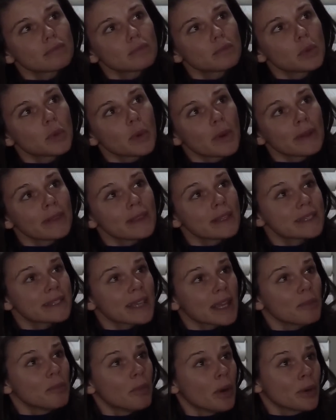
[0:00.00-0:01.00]
But we're in the
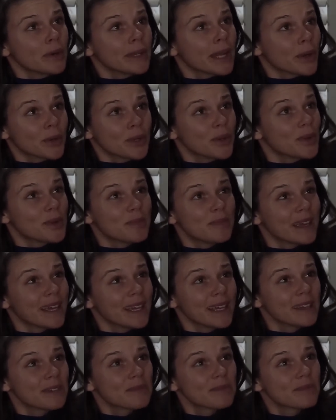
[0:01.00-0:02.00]
same boat now, you and
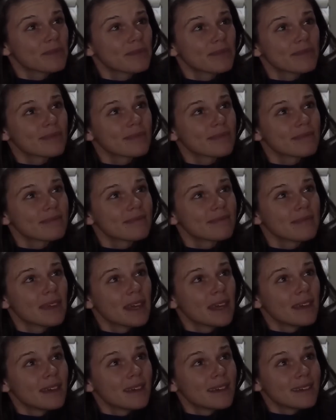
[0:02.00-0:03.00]
me.
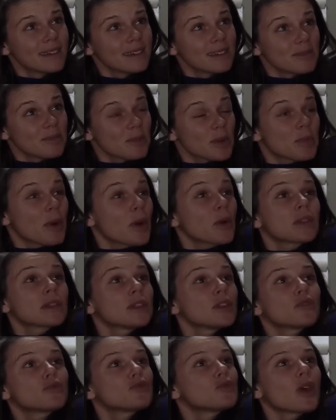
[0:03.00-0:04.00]
We both
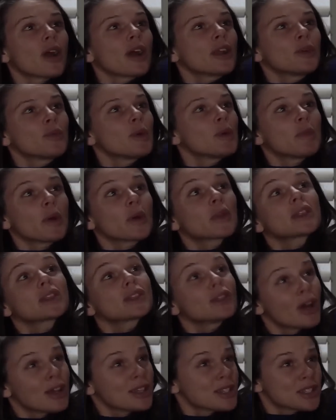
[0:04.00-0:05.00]
love Rana, we
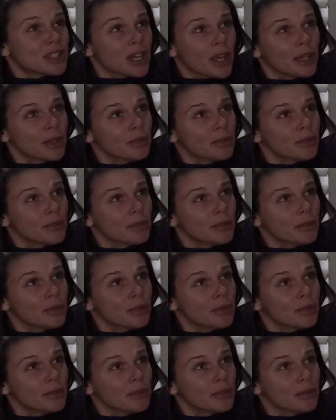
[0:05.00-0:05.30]
both lost her.